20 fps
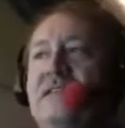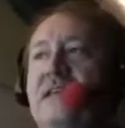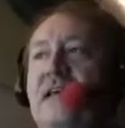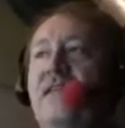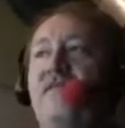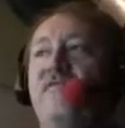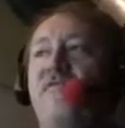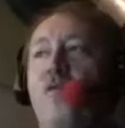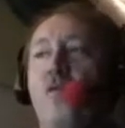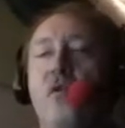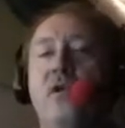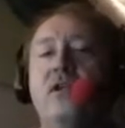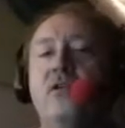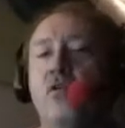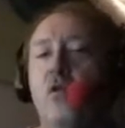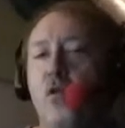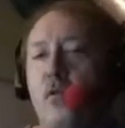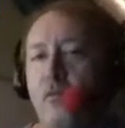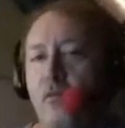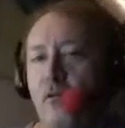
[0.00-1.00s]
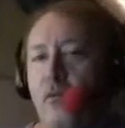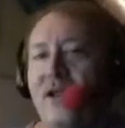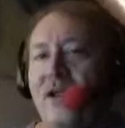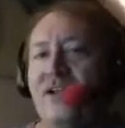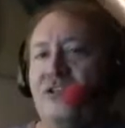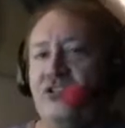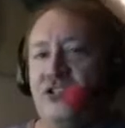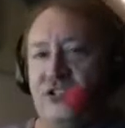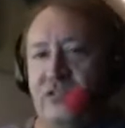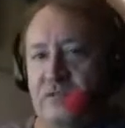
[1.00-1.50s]
and foreign
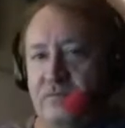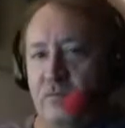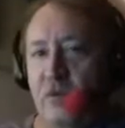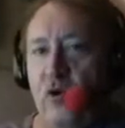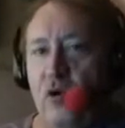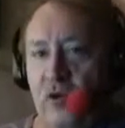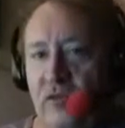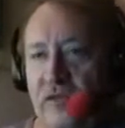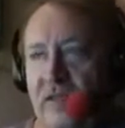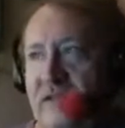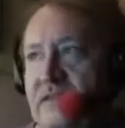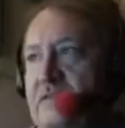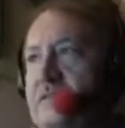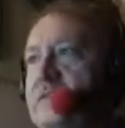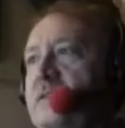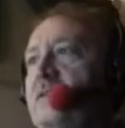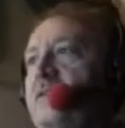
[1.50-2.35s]
corporations part of this.